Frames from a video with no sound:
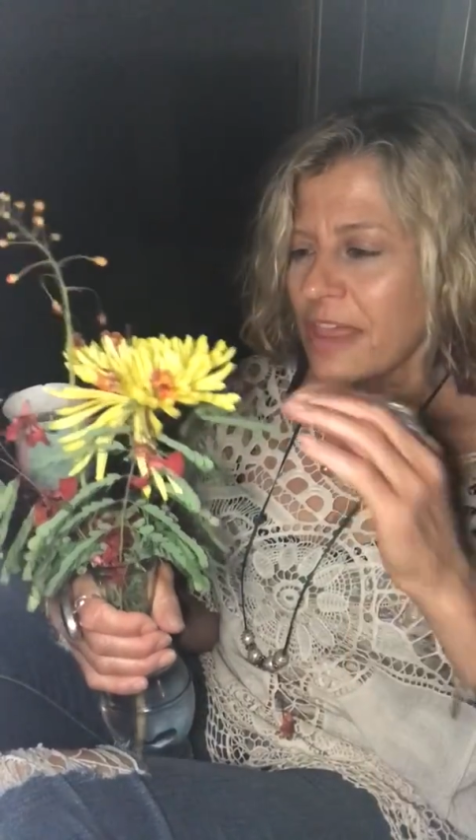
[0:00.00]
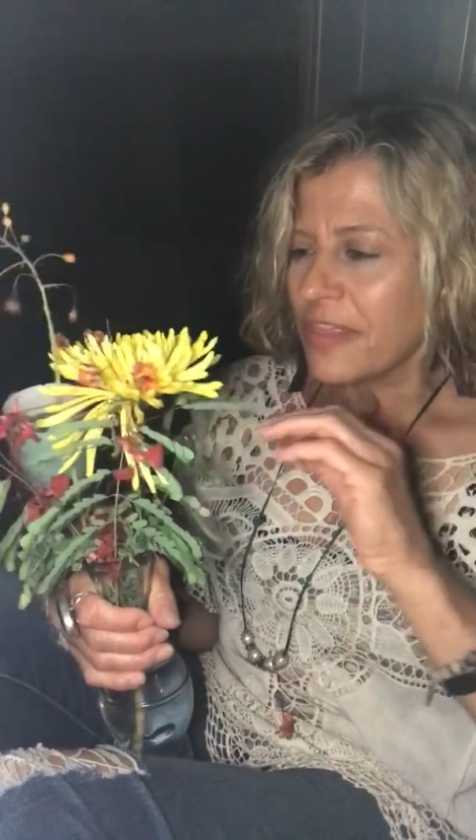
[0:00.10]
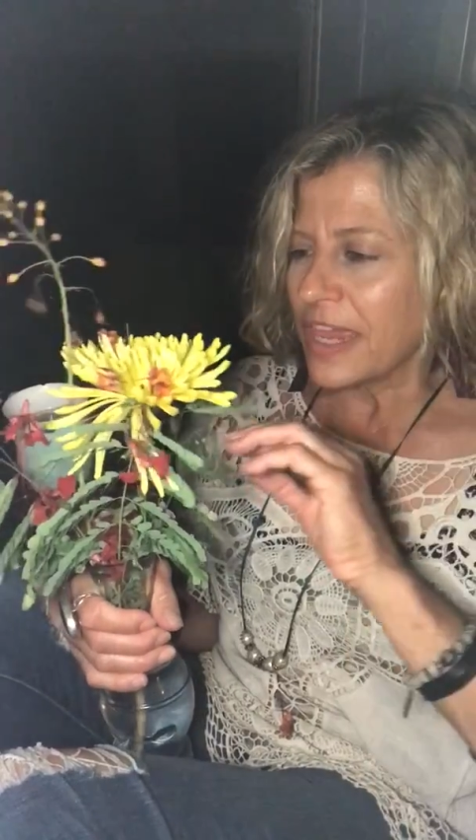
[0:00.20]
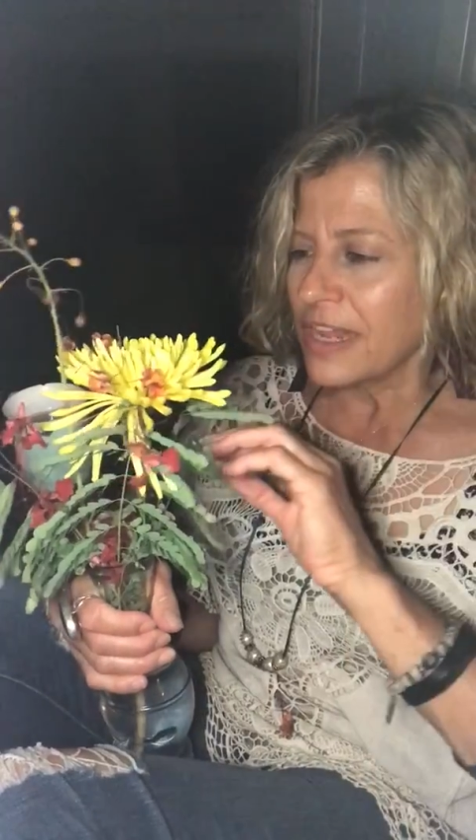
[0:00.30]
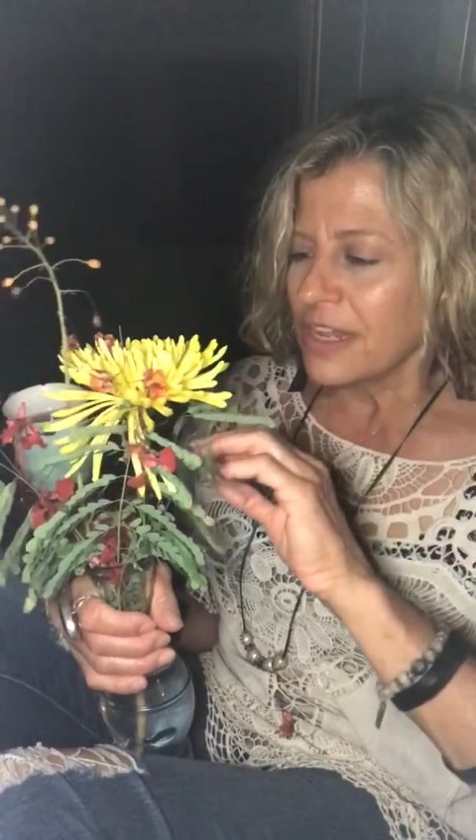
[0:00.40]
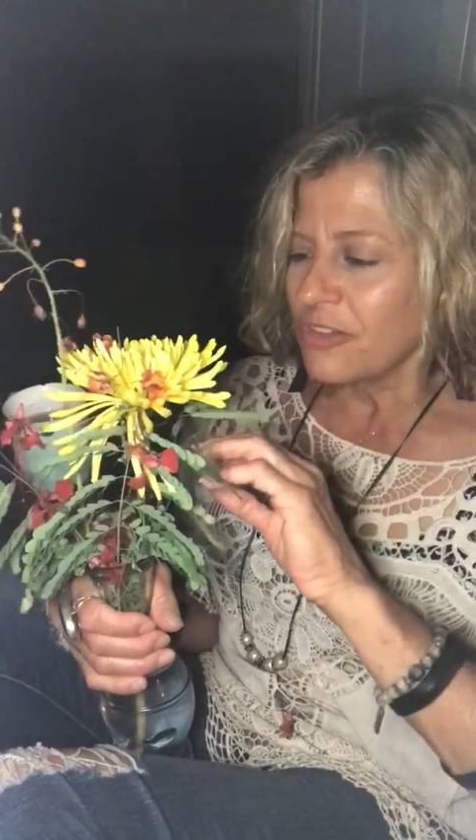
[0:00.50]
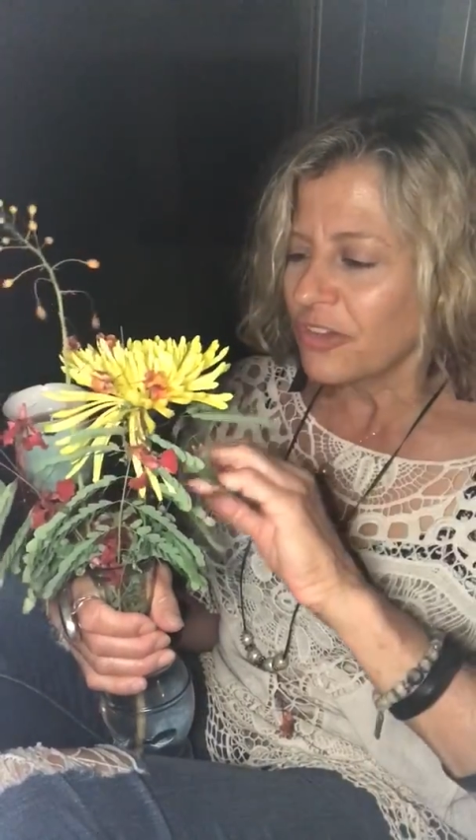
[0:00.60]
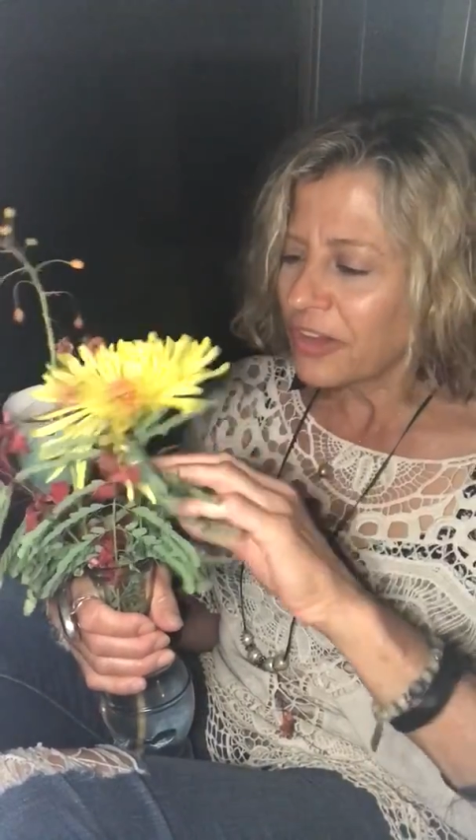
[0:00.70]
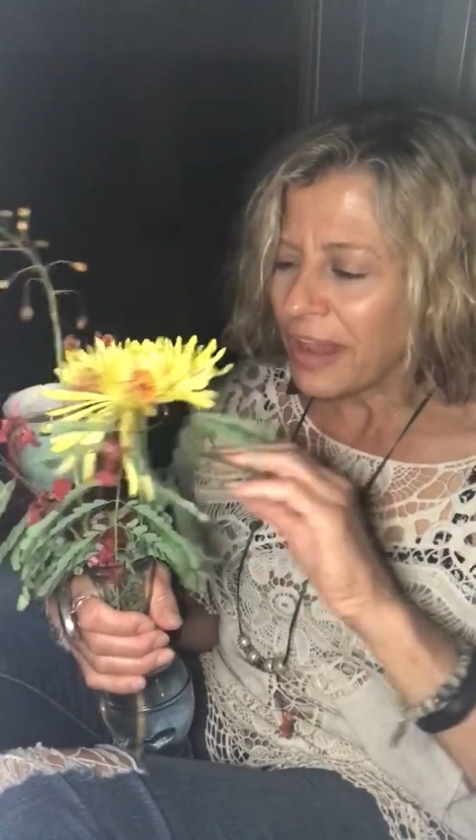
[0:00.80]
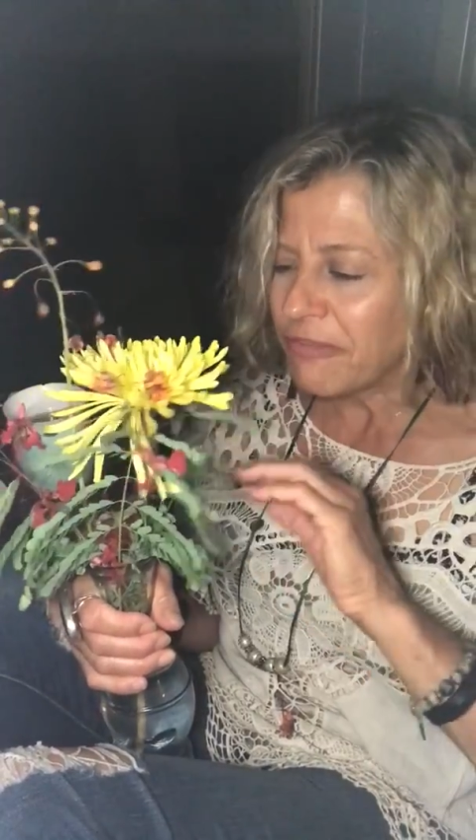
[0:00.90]
Then
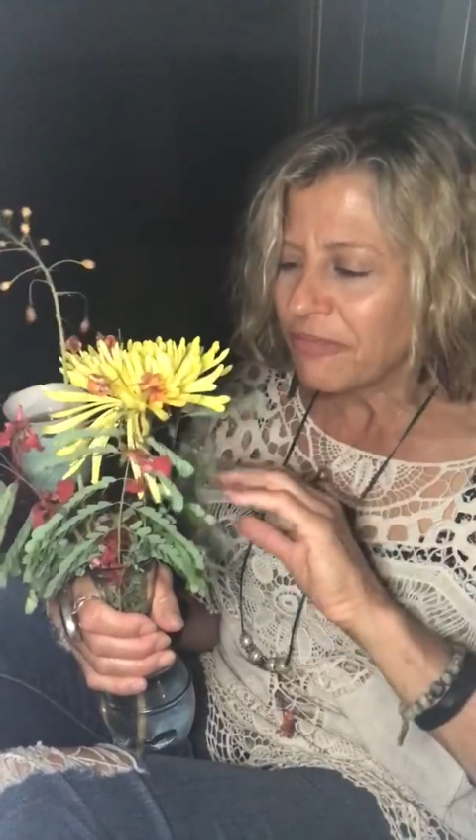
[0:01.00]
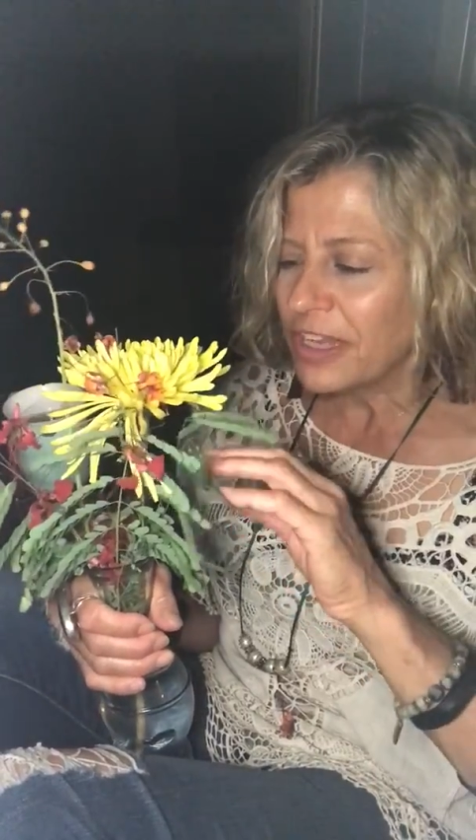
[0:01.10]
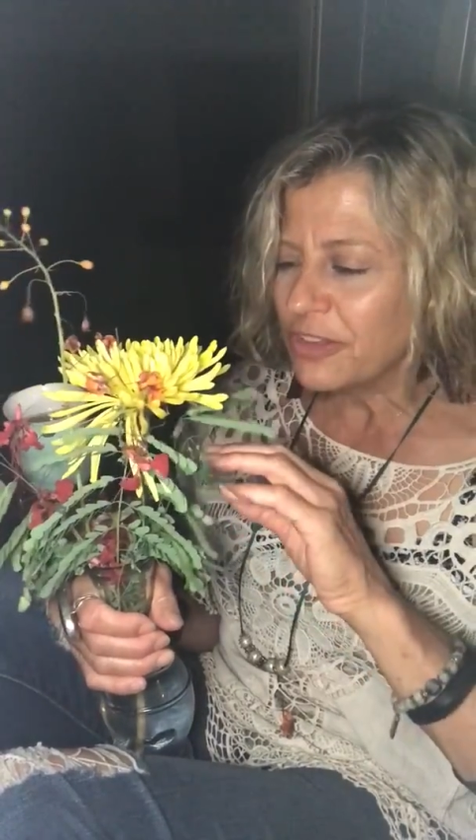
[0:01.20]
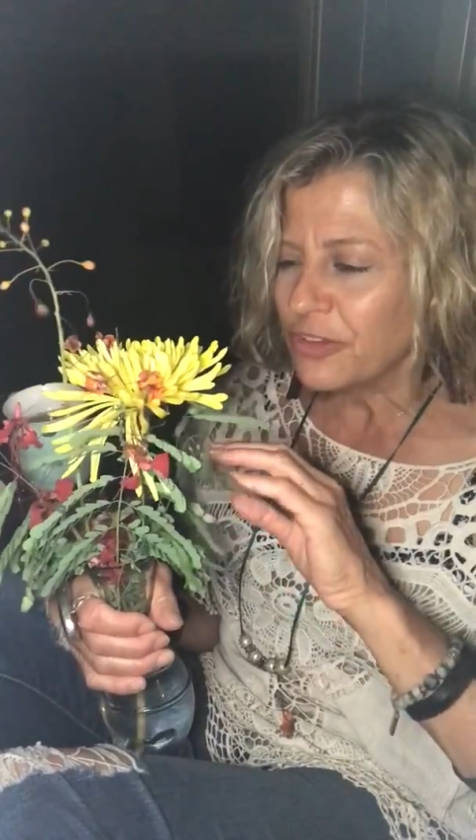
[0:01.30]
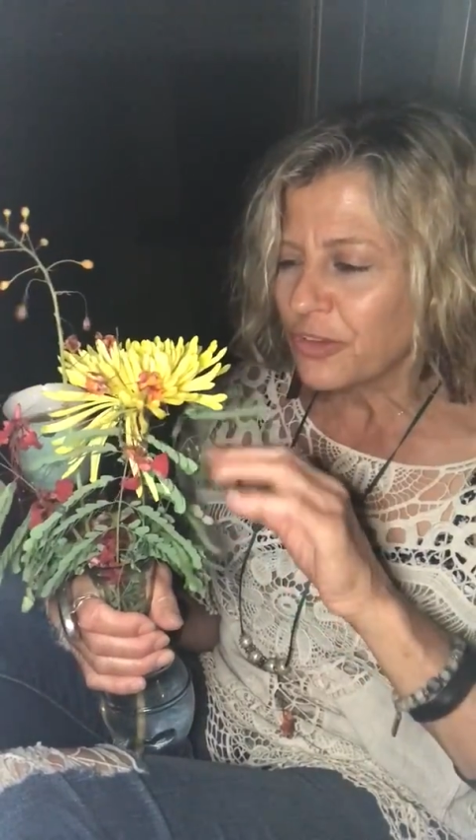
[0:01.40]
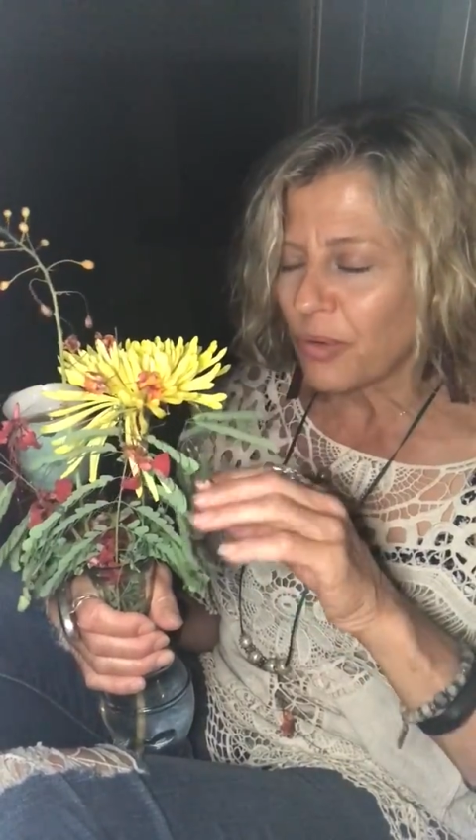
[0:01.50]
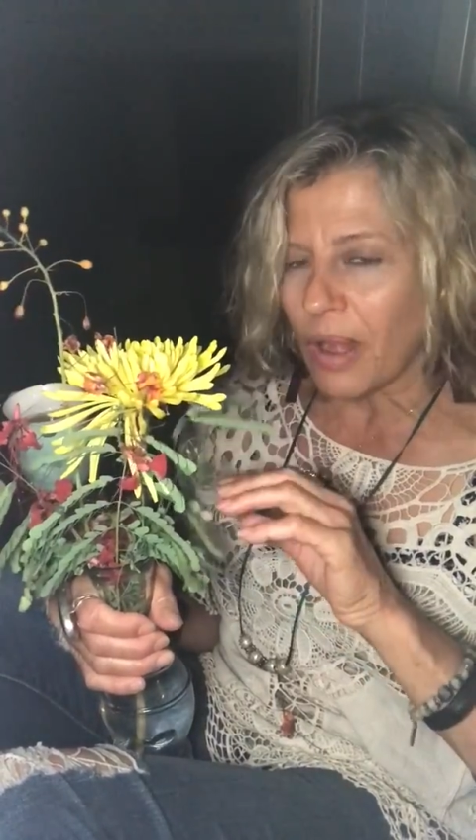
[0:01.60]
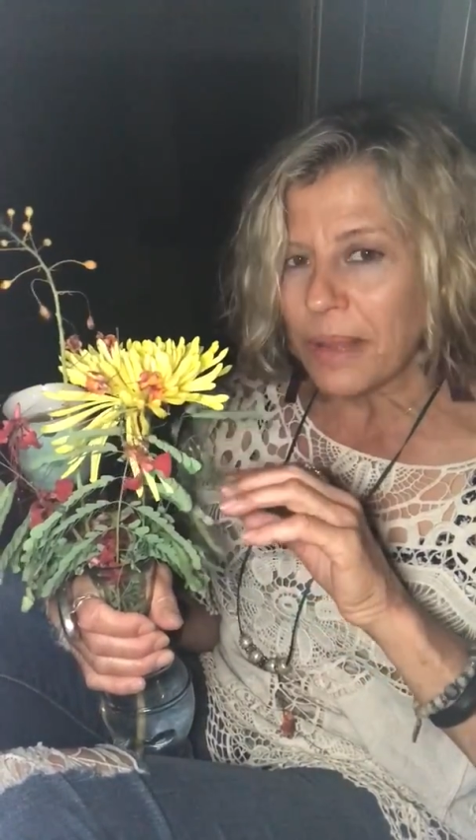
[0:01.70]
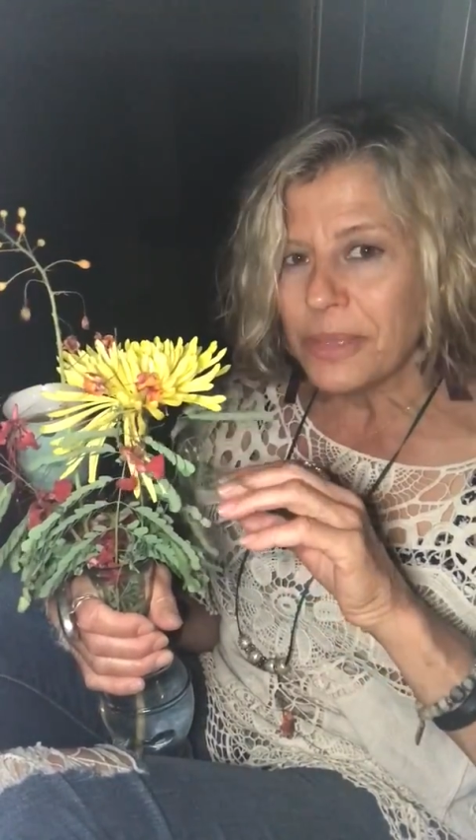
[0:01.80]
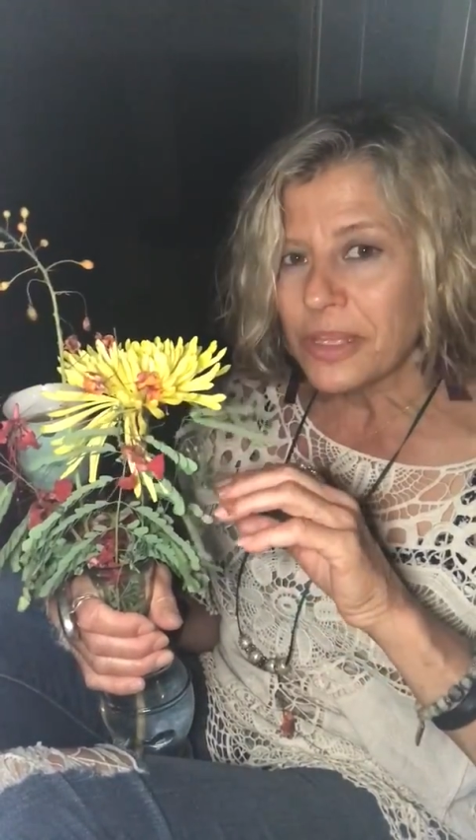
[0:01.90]
just have fun
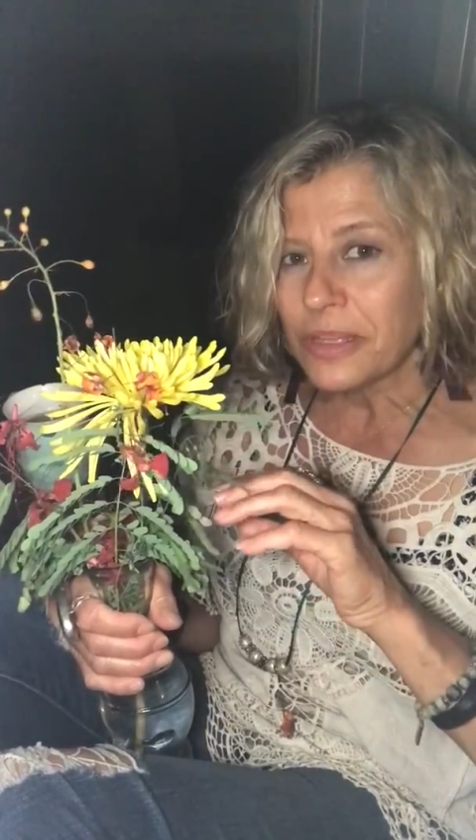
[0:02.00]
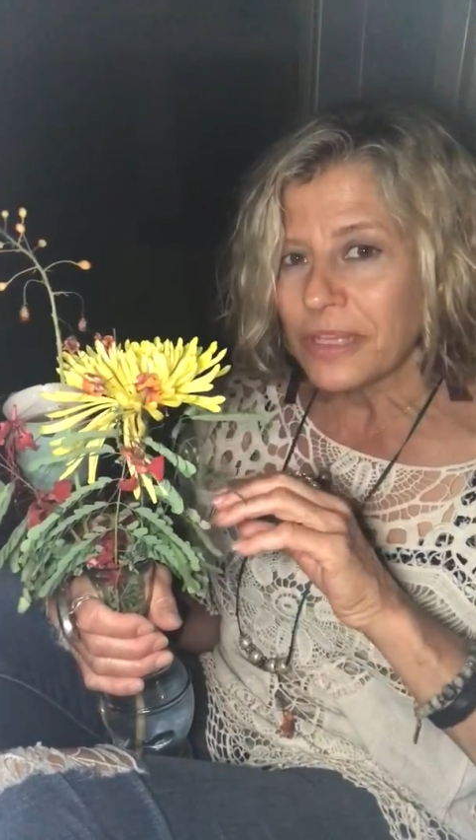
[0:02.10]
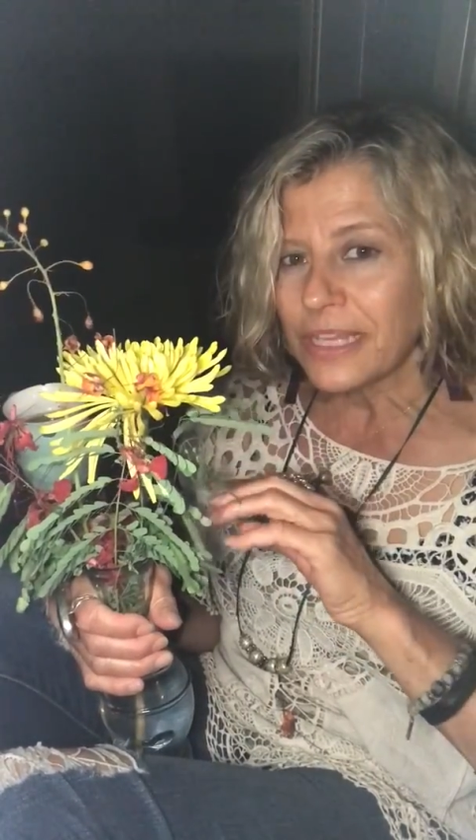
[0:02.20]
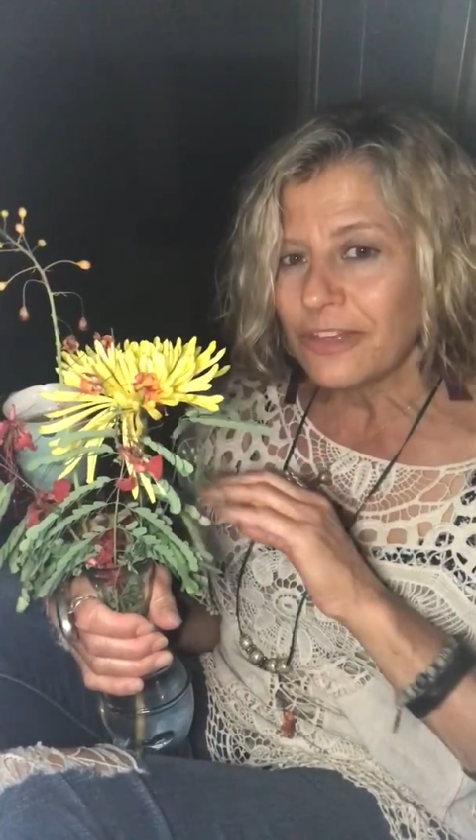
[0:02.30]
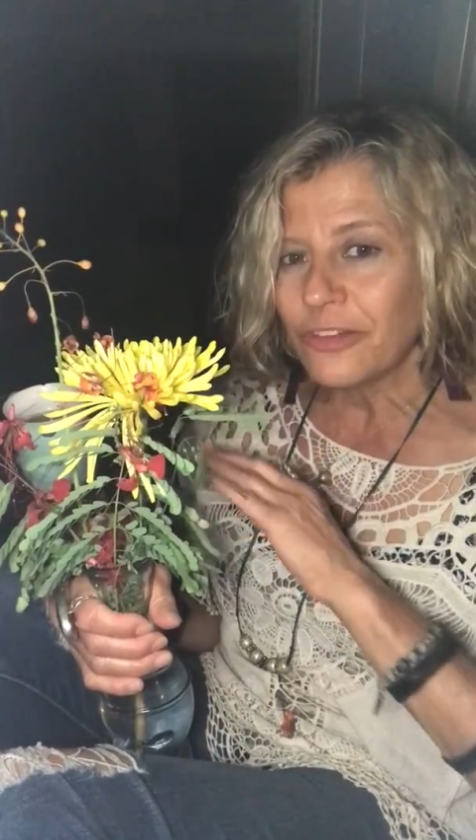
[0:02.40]
describing the thing